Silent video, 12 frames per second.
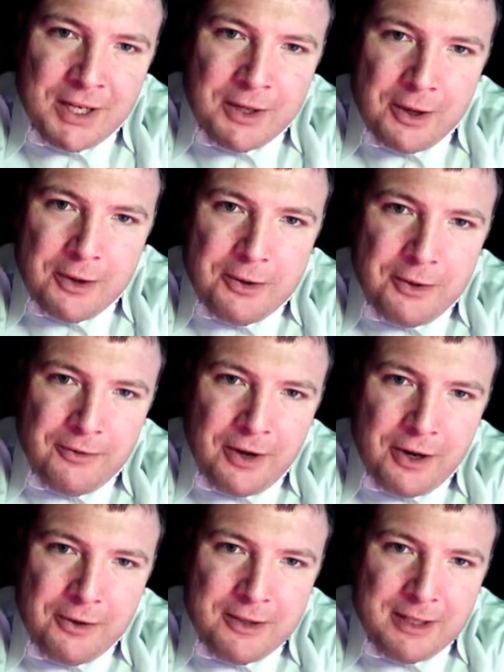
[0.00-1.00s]
those who
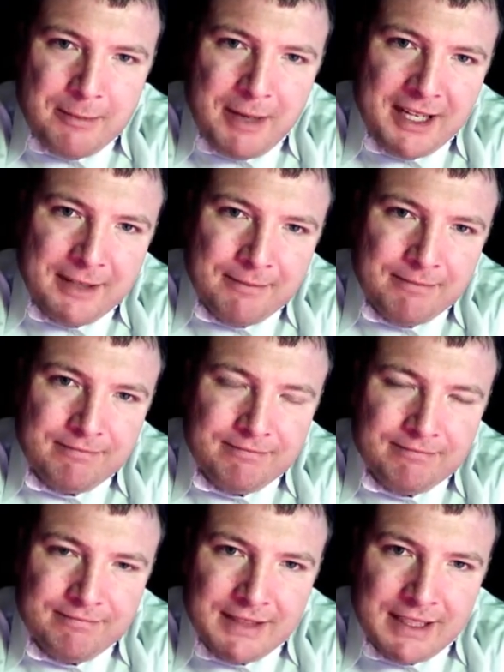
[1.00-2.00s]
vote speak.
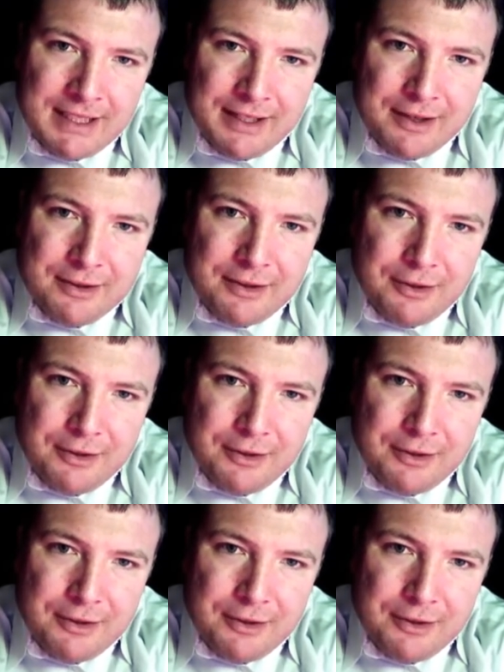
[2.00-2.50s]
Those